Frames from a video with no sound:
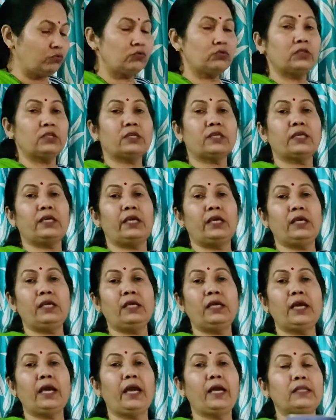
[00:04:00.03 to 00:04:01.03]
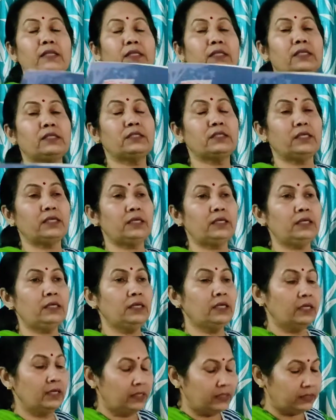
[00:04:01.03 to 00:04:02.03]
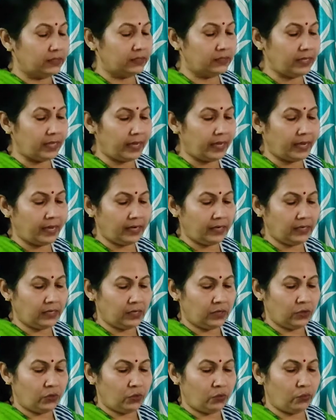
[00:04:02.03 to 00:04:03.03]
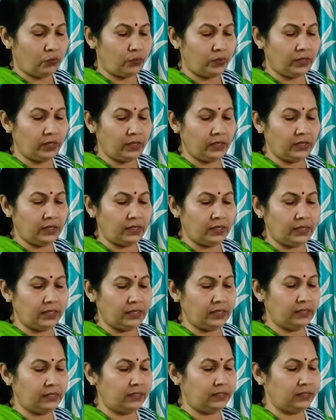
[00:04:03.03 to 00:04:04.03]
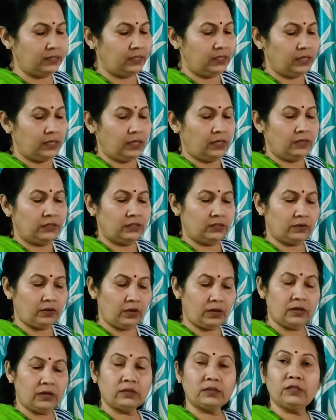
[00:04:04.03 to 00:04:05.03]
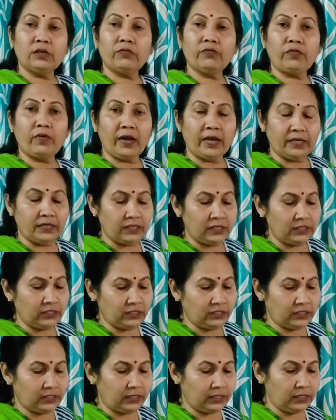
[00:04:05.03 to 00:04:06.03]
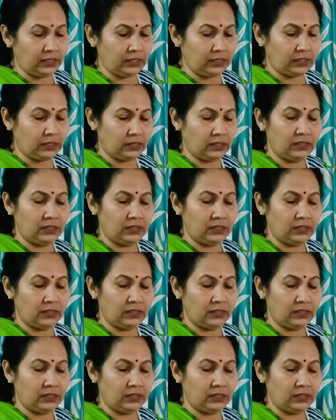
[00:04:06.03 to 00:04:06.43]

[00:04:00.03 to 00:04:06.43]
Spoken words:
to the king and they say that we need the finest silk,